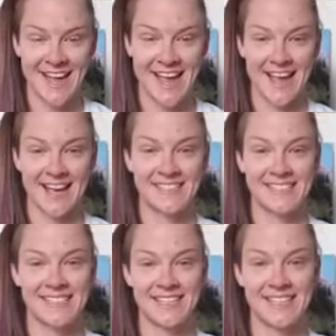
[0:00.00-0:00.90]
and
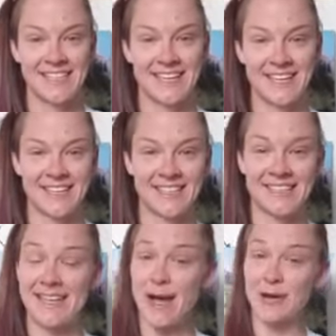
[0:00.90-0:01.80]
see
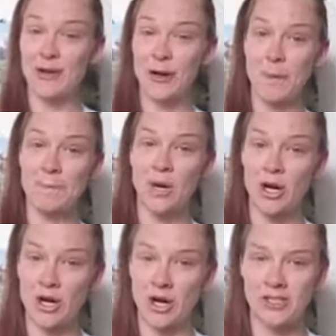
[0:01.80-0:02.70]
how your
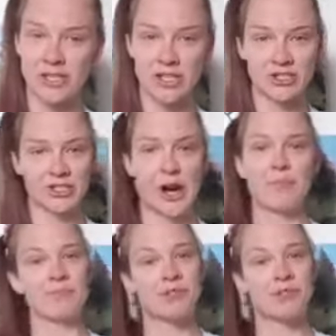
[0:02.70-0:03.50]
bird art skills are.